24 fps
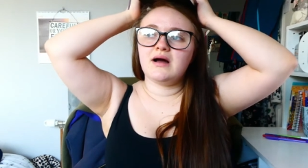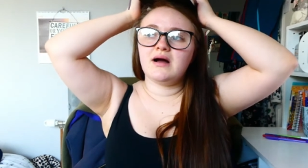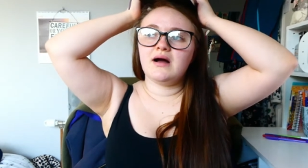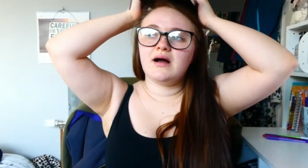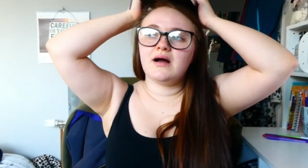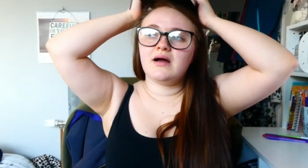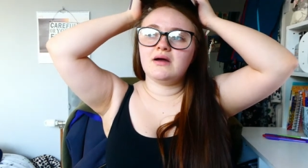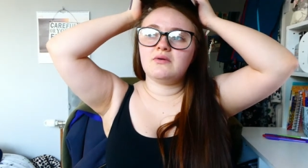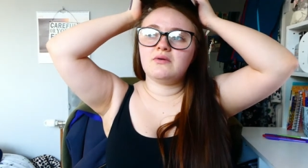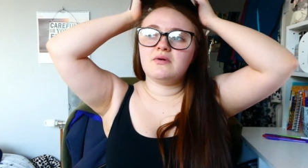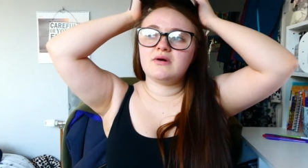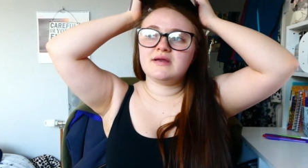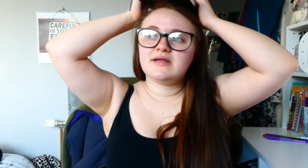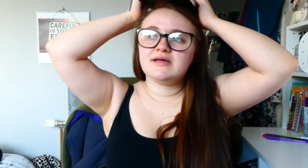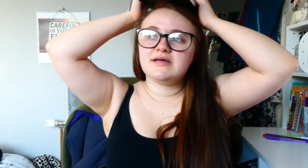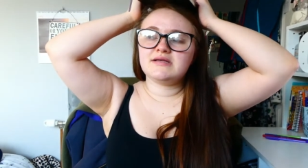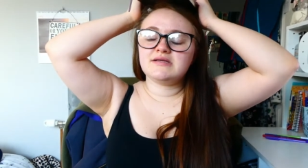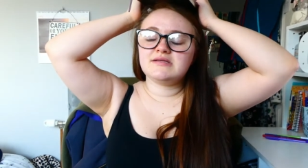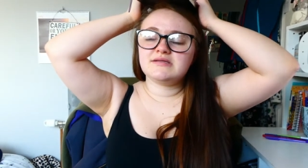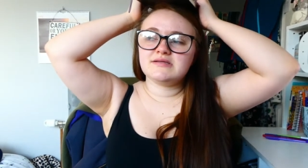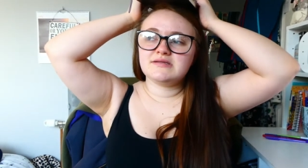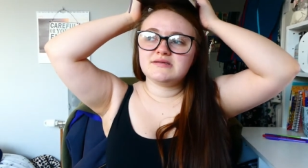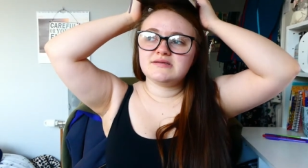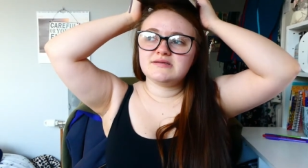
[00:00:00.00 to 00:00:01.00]
I
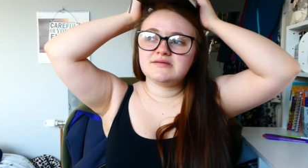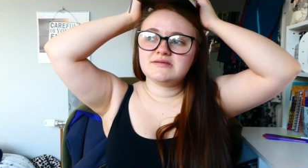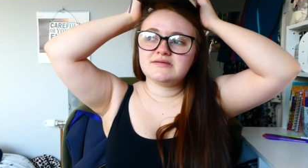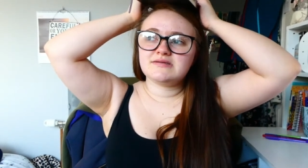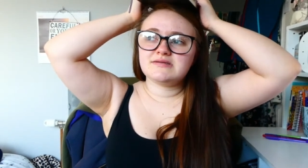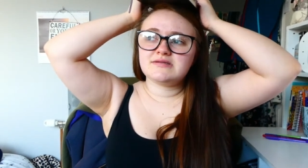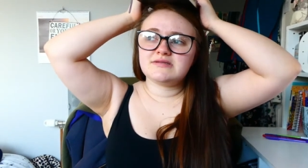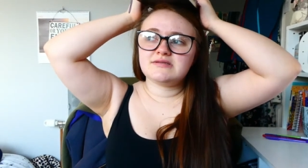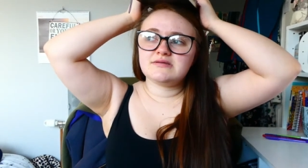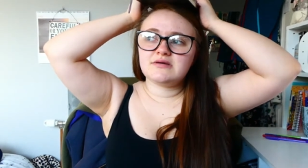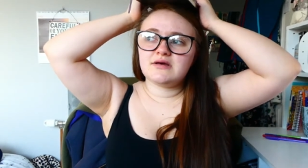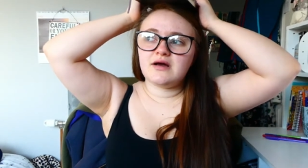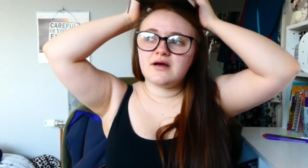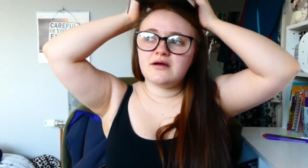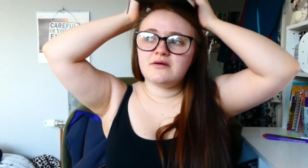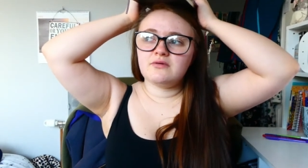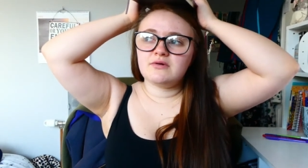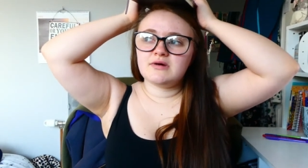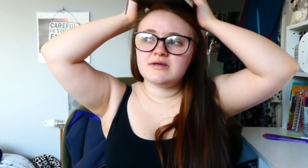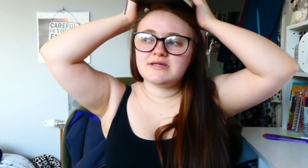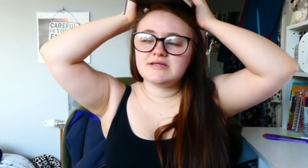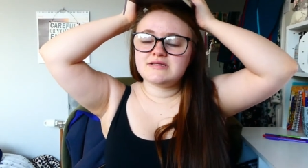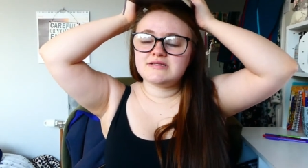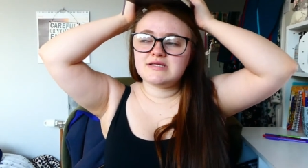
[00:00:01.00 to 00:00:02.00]
wanted so I
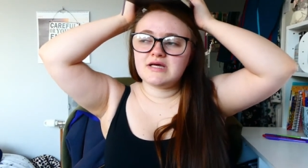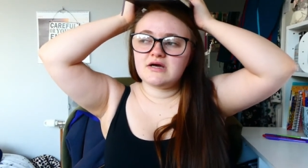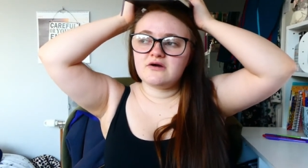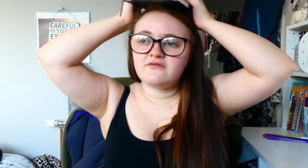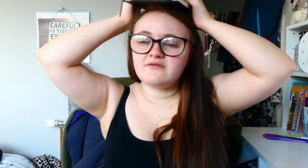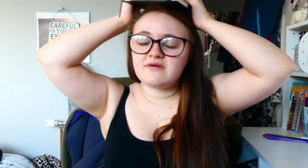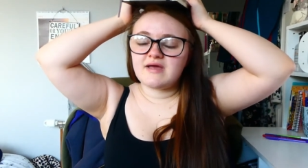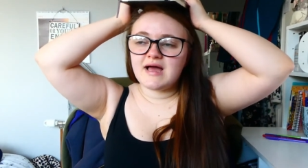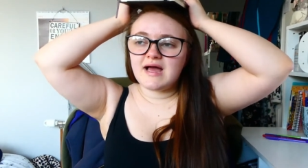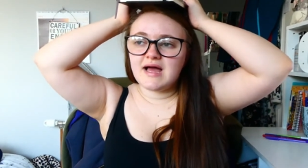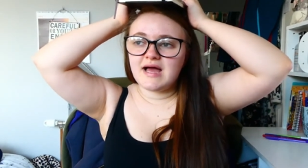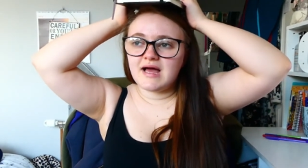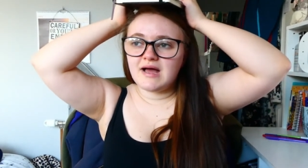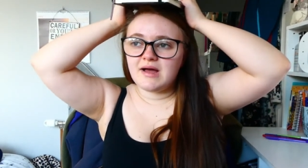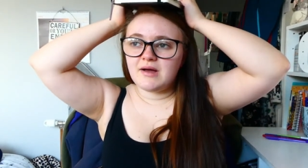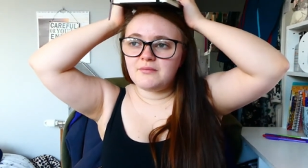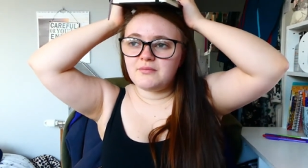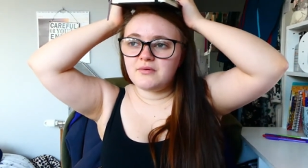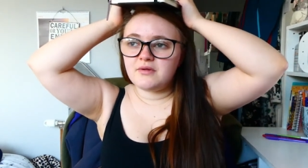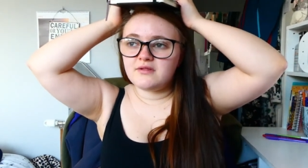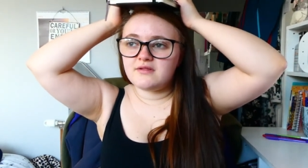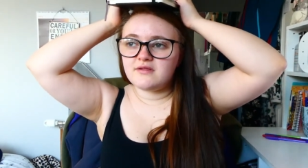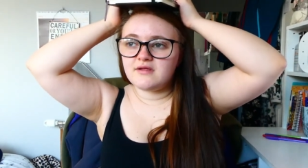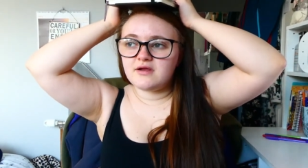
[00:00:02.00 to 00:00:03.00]
wanted self-care
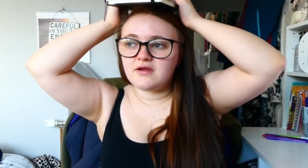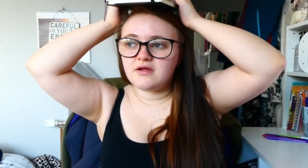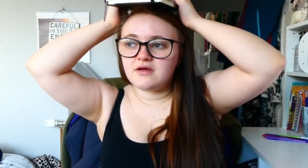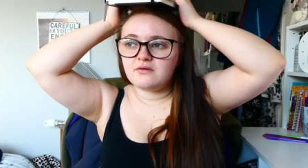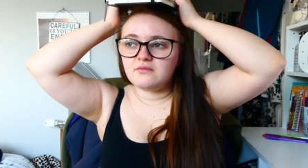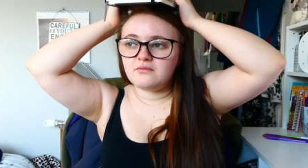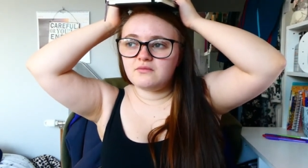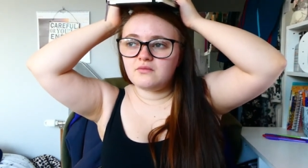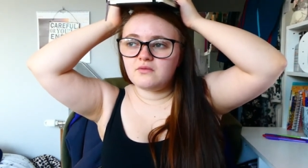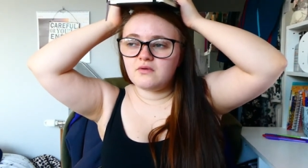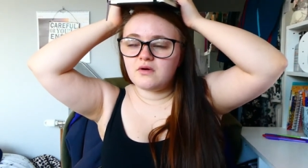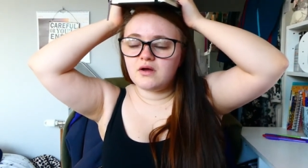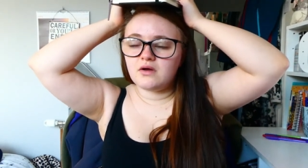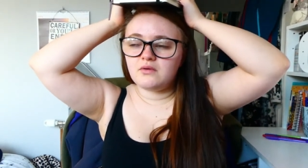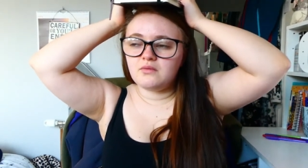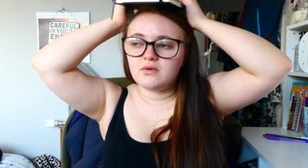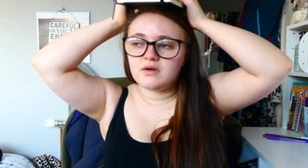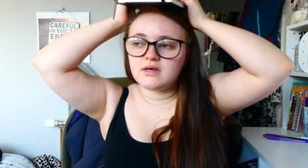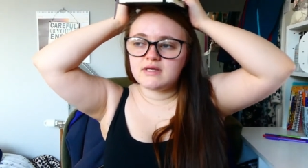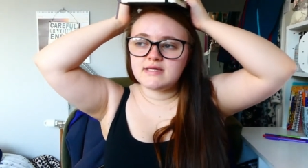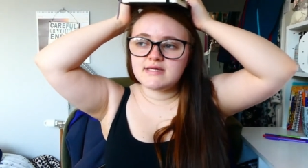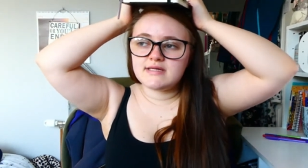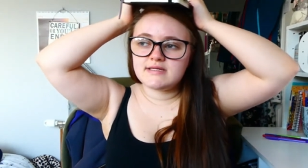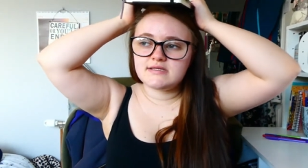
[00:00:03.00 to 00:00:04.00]
but then I, I
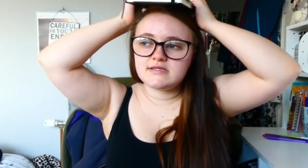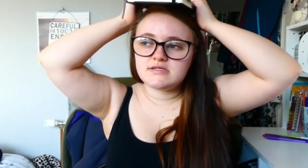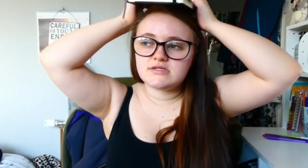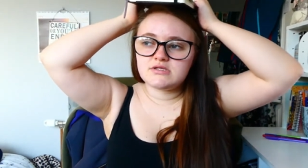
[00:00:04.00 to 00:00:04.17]
wanted